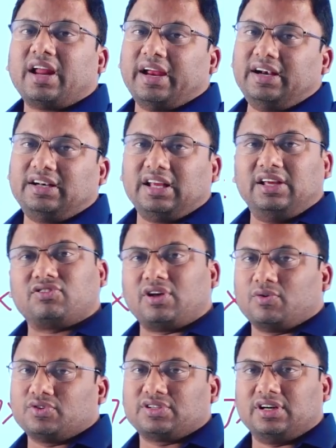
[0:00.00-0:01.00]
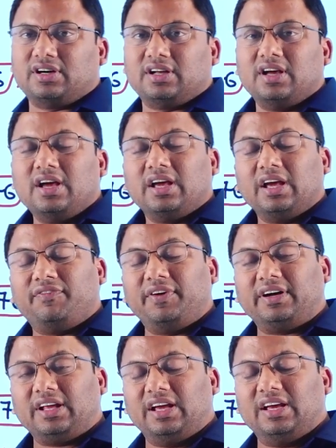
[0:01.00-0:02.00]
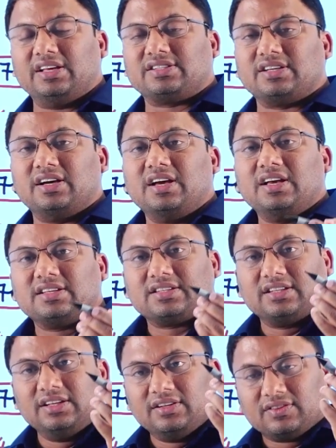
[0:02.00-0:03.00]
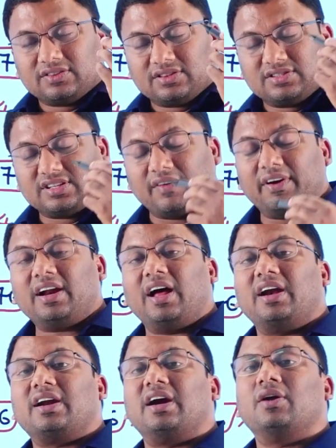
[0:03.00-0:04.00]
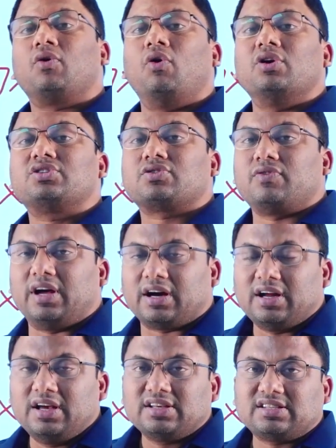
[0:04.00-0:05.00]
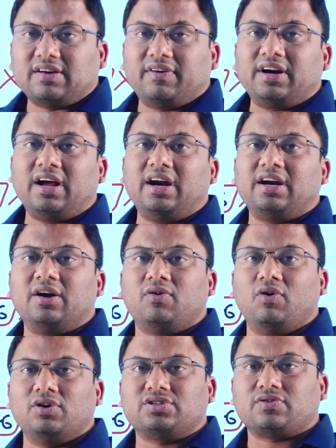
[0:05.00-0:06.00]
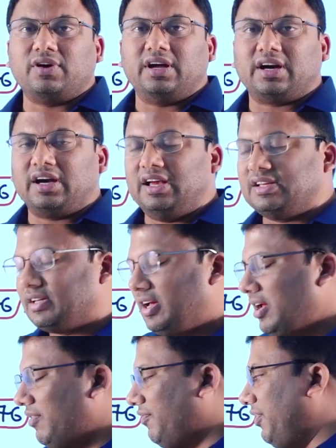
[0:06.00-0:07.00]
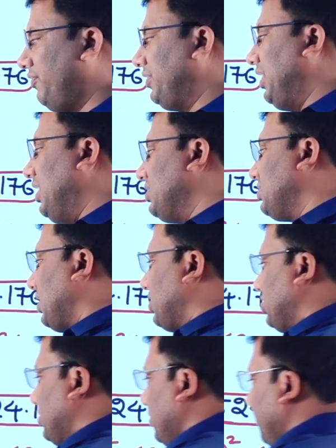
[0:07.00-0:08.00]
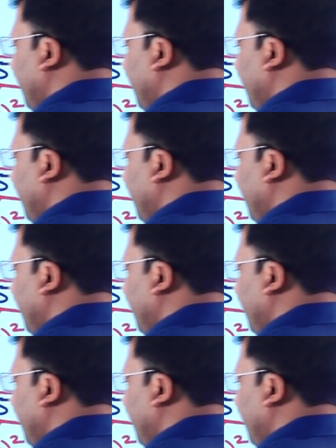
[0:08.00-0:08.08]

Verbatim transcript: ninety thousand. If it is seven hundred whole square, seven hundred whole square is fifty-six.